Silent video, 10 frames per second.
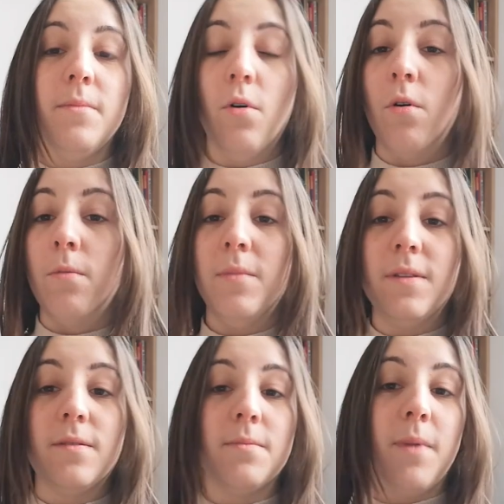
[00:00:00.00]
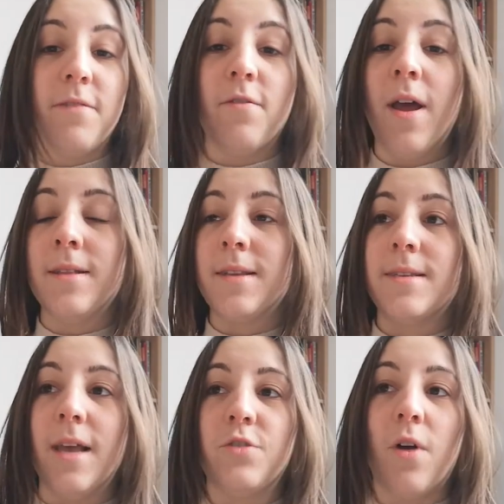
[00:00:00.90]
or meet my friends,
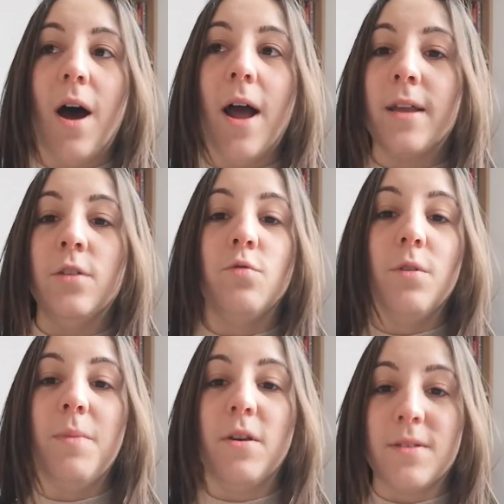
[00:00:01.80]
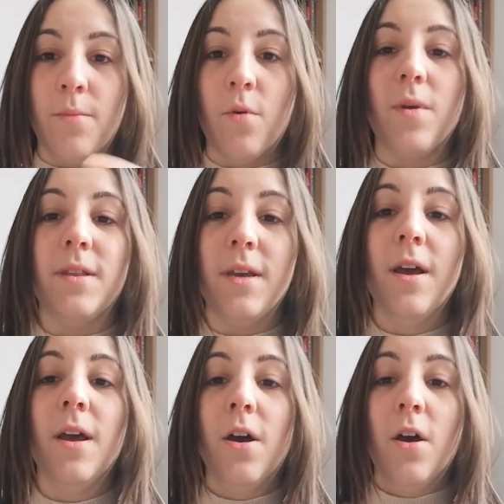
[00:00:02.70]
etc., I can do it because I'm already
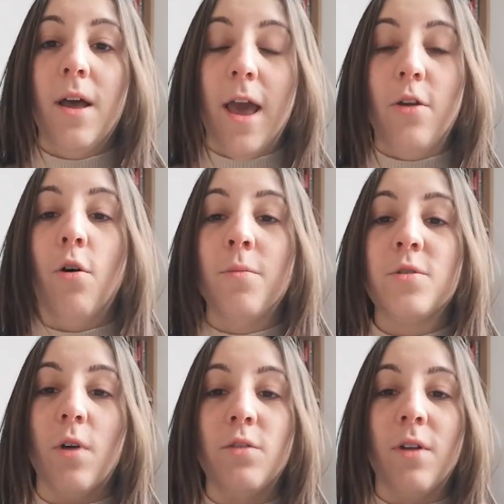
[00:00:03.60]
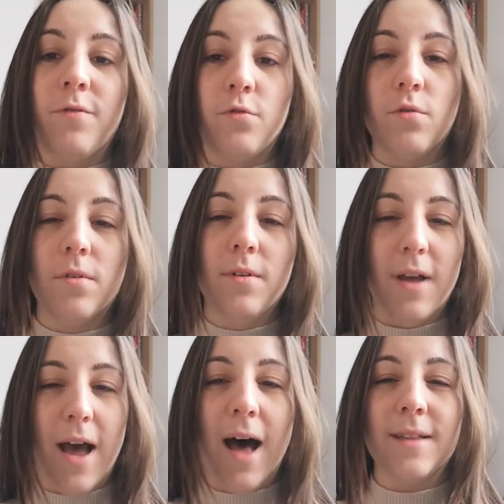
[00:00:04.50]
at home. So I don't have to
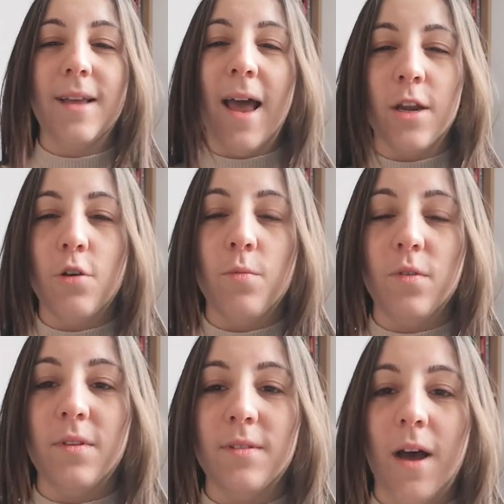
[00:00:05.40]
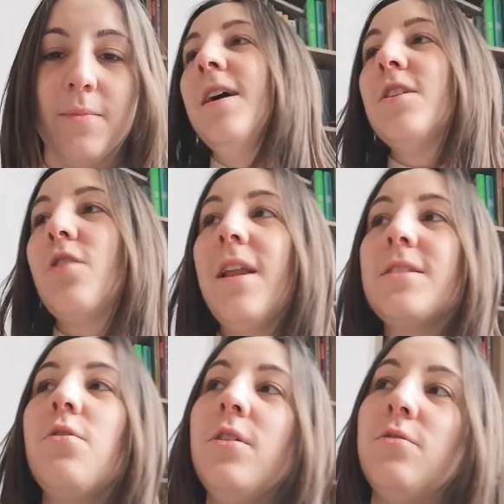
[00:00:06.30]
add any commuting time. So
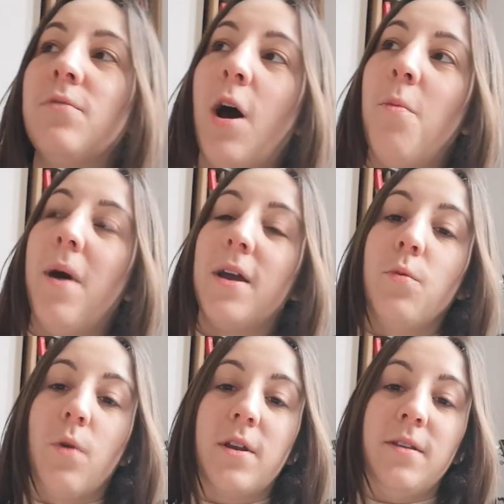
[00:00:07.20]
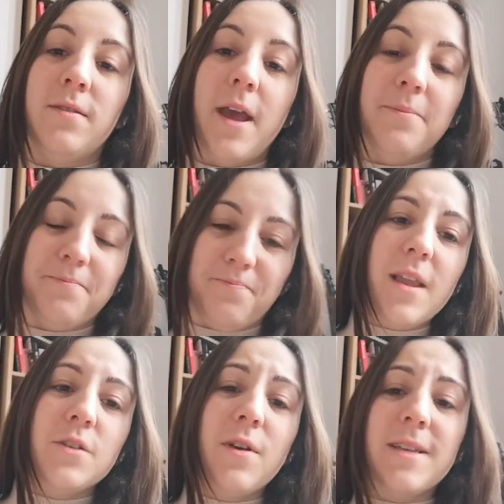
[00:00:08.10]
let's go into now my working day.
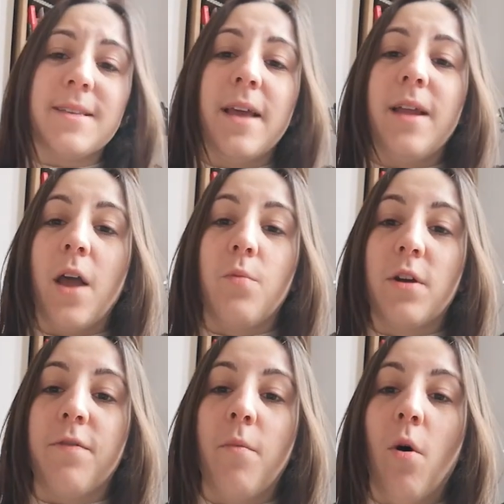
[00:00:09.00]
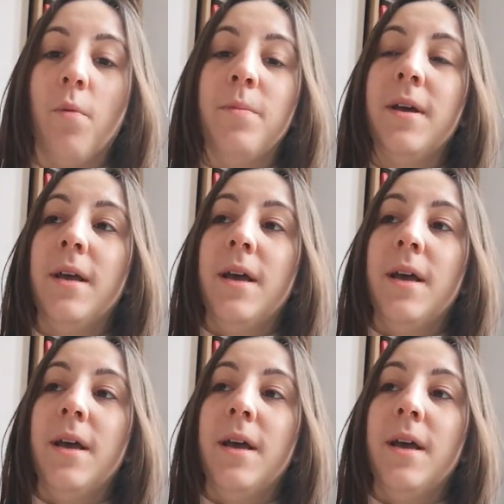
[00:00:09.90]
So as I said, I work from home